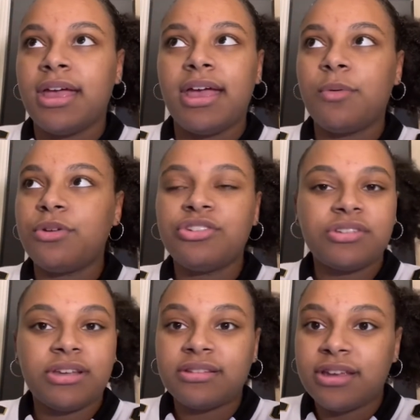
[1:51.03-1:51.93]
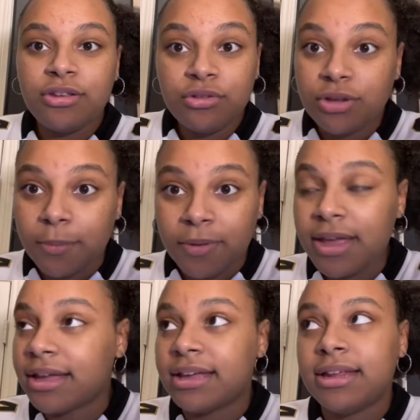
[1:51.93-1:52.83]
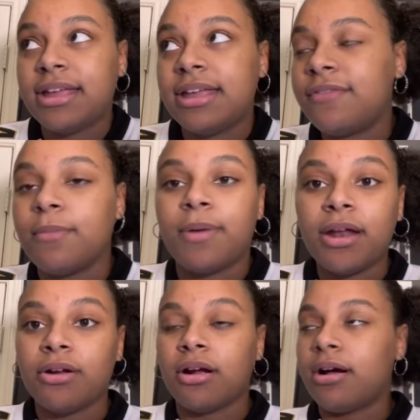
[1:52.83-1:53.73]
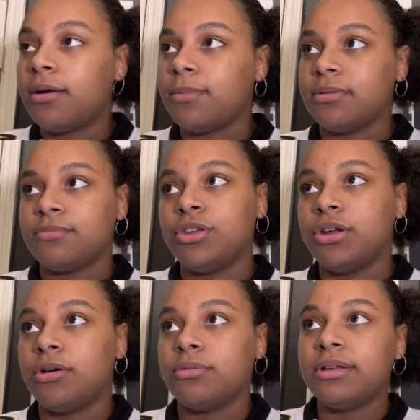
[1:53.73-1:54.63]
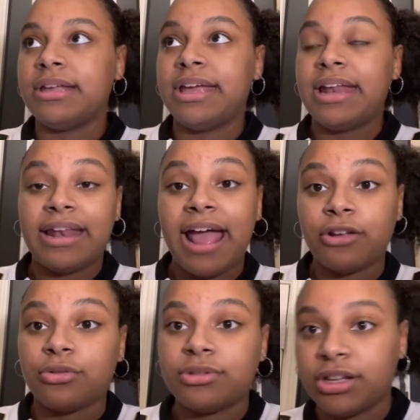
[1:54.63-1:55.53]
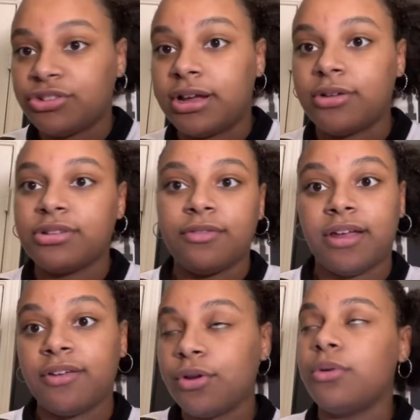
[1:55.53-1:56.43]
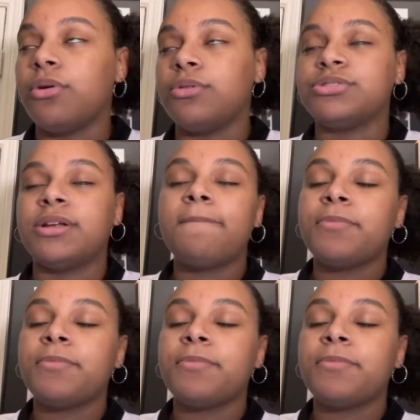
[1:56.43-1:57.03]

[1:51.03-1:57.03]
And we just continued to play and get even better, and, get an actual touchdown instead of, field goals.